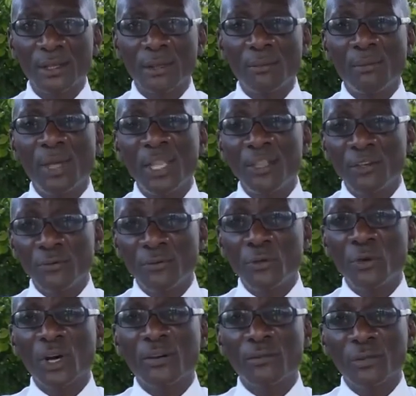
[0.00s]
Many of
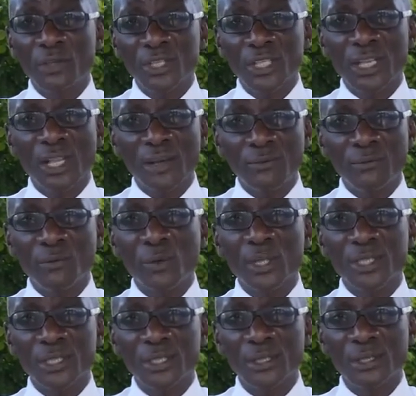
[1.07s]
you have lost loved
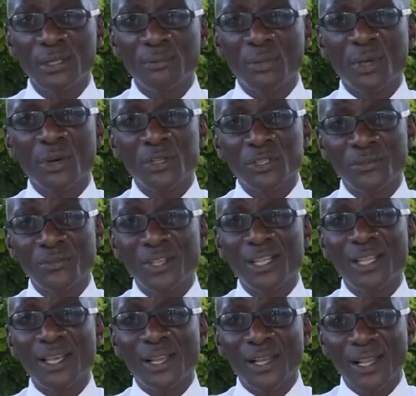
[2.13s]
ones because of the
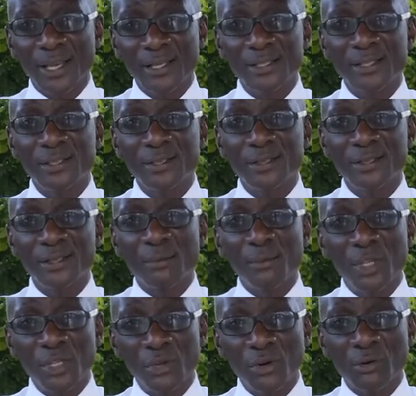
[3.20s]
neglect, the
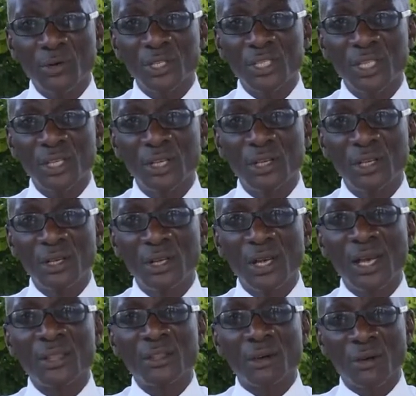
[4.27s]
mediocrity,
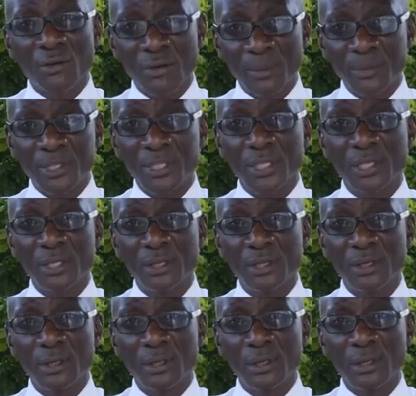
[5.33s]
and the corruption.
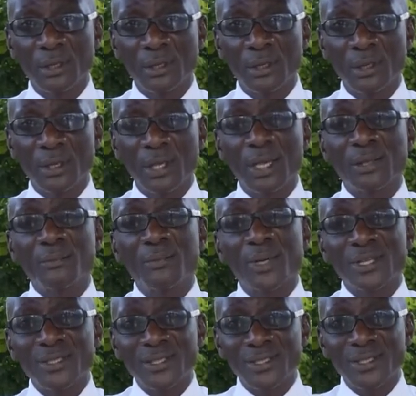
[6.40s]
It
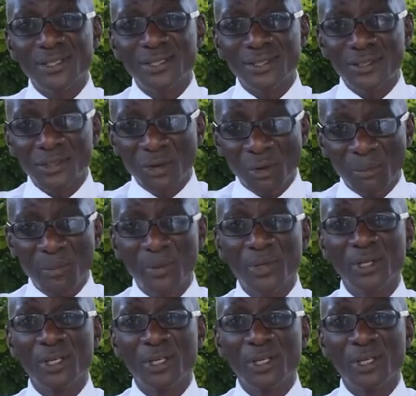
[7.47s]
must stop.